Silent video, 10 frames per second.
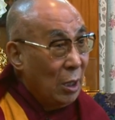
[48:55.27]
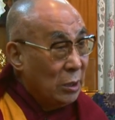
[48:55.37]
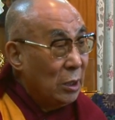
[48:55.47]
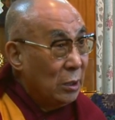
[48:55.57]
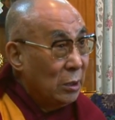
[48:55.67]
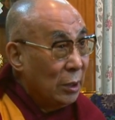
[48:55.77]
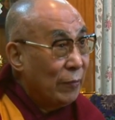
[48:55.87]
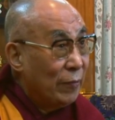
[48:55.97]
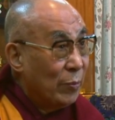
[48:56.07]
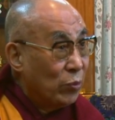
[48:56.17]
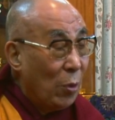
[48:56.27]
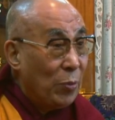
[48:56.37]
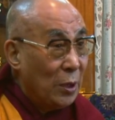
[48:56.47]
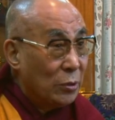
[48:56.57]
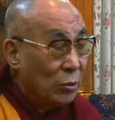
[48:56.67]
I think if we
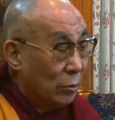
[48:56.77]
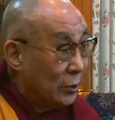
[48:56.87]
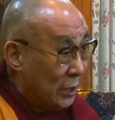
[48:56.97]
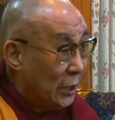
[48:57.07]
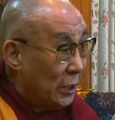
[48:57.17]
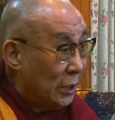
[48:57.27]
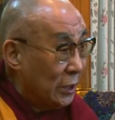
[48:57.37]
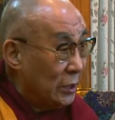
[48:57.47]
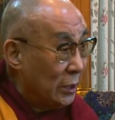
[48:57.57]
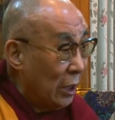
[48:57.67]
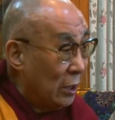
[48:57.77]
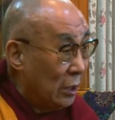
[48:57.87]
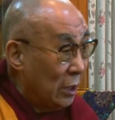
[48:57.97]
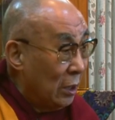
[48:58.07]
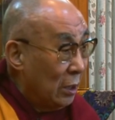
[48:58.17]
properly sort of study this
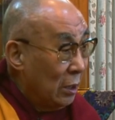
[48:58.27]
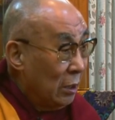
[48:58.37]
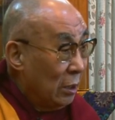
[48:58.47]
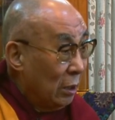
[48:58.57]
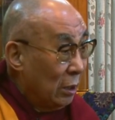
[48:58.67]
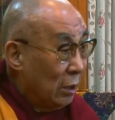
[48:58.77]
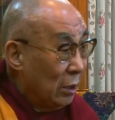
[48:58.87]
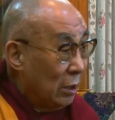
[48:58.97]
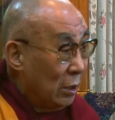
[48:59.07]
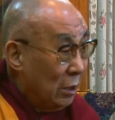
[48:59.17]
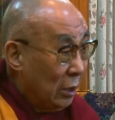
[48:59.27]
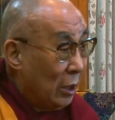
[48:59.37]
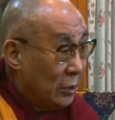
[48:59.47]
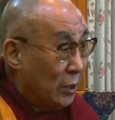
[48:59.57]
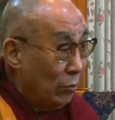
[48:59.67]
and
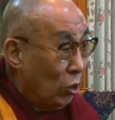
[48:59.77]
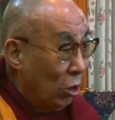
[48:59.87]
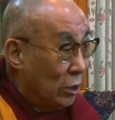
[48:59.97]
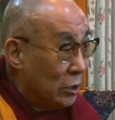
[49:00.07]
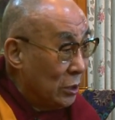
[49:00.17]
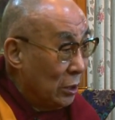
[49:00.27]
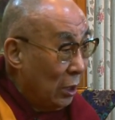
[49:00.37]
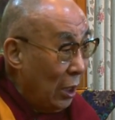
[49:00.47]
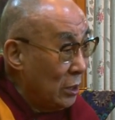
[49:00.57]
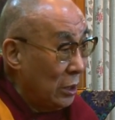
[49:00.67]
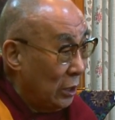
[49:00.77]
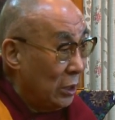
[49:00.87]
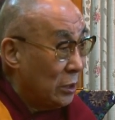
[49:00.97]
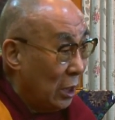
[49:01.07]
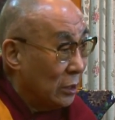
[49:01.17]
get some knowledge, I
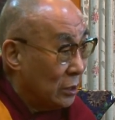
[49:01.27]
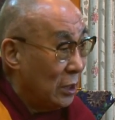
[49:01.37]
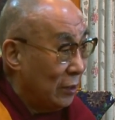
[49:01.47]
think it can